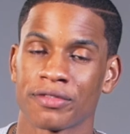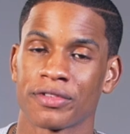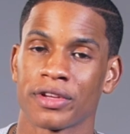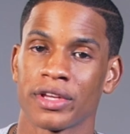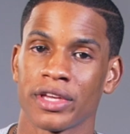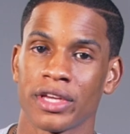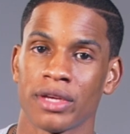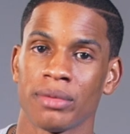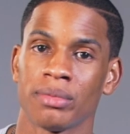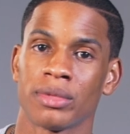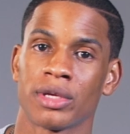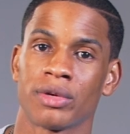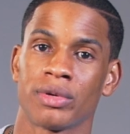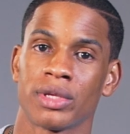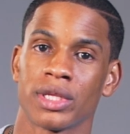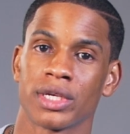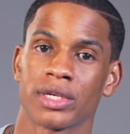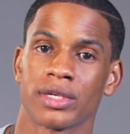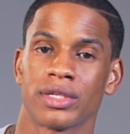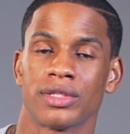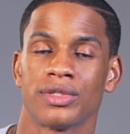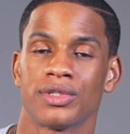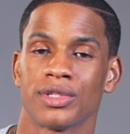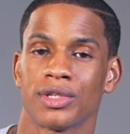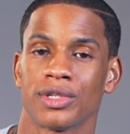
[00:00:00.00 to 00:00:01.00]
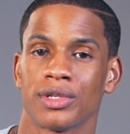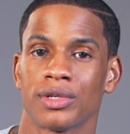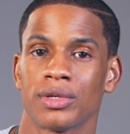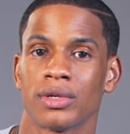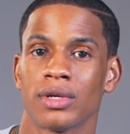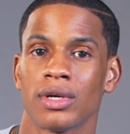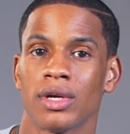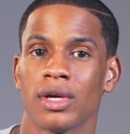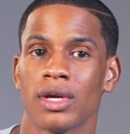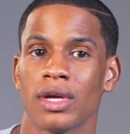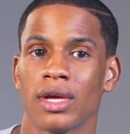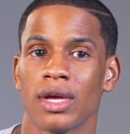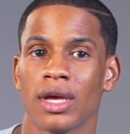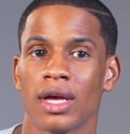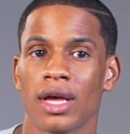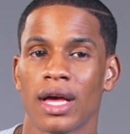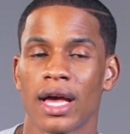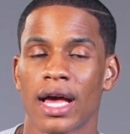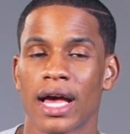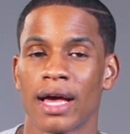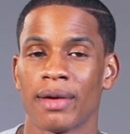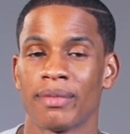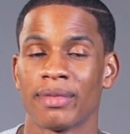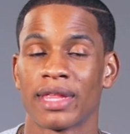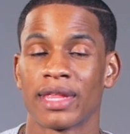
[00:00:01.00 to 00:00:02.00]
Fahim, they're really good too.
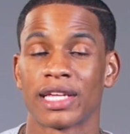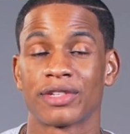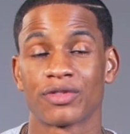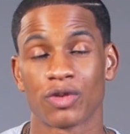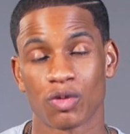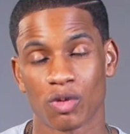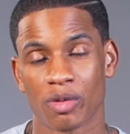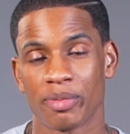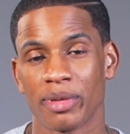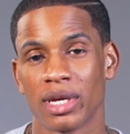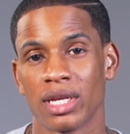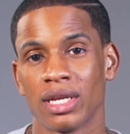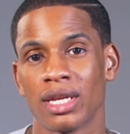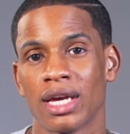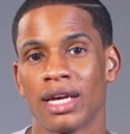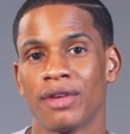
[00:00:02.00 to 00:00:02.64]
That's for women.